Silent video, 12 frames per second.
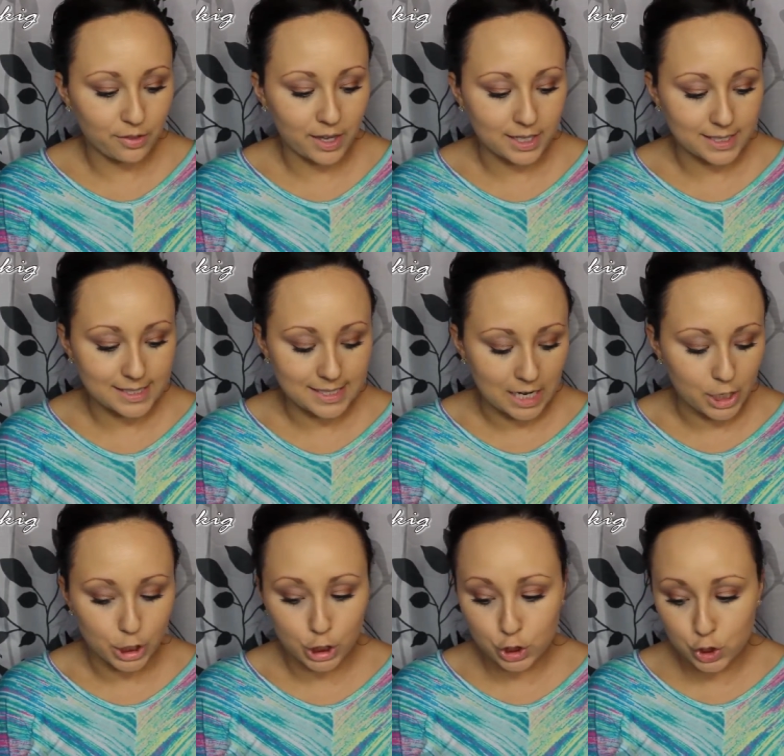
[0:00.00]
that it's
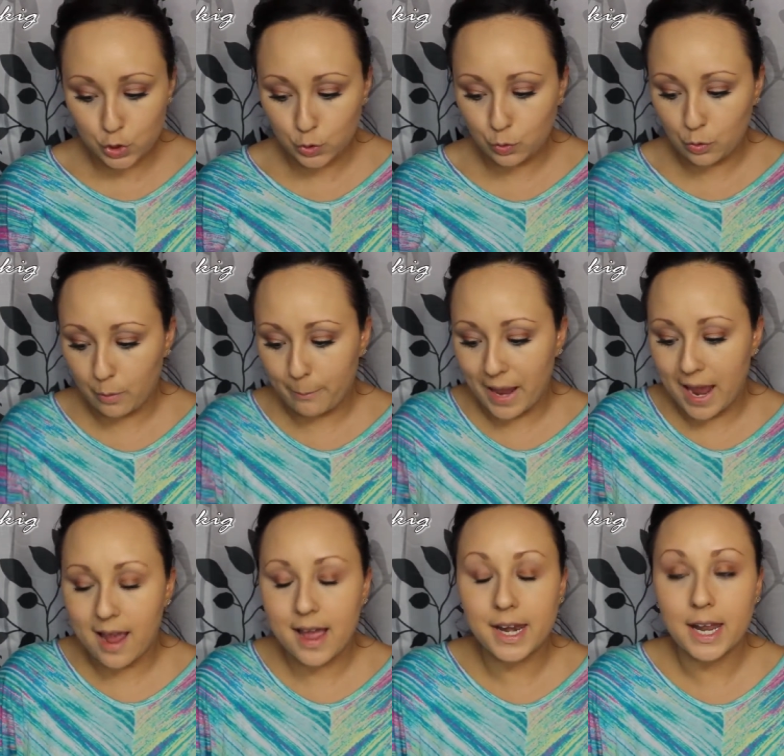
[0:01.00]
not too
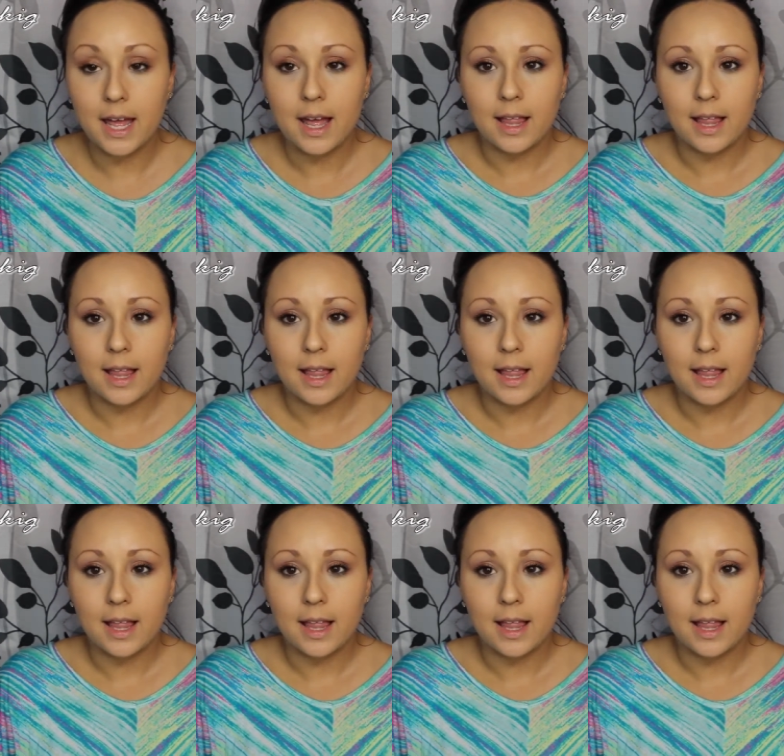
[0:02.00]
bad,